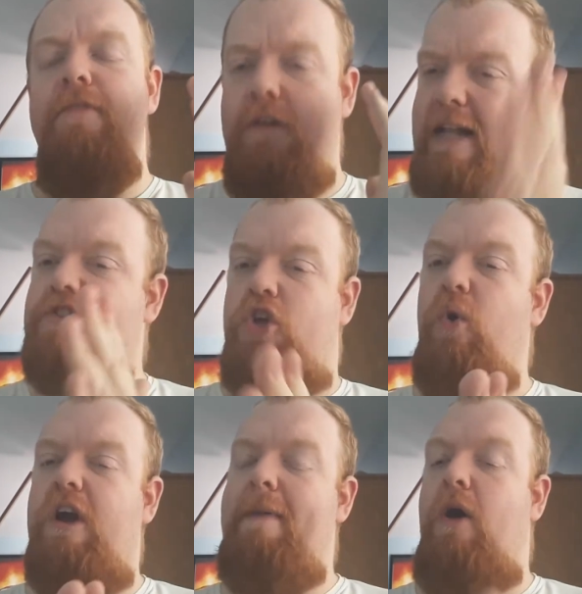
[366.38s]
let's
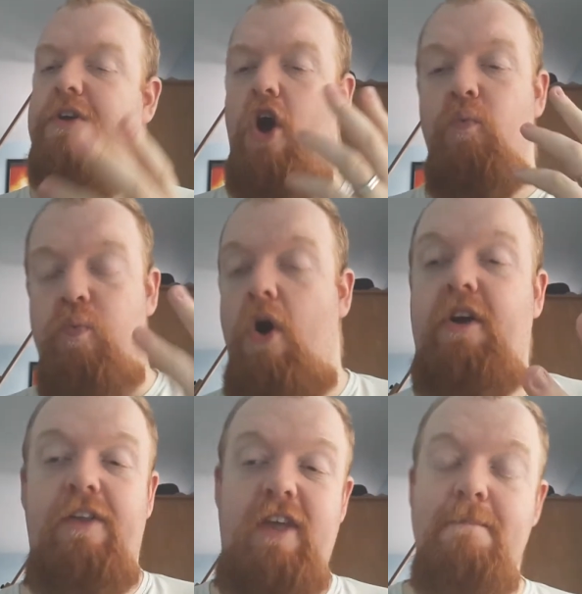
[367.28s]
talk about what
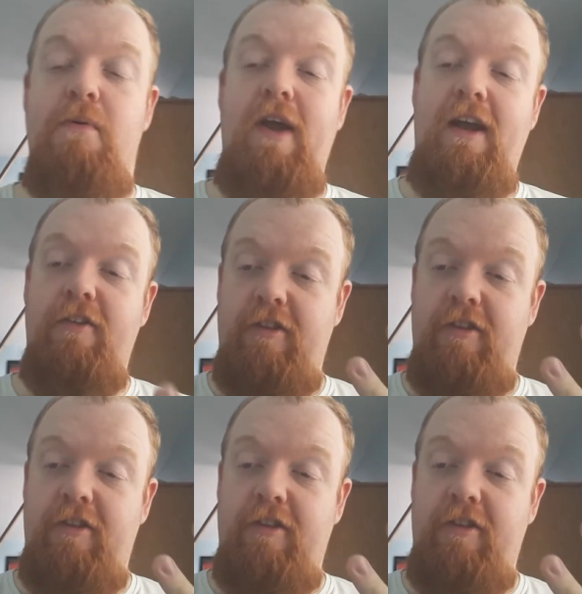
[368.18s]
can they bring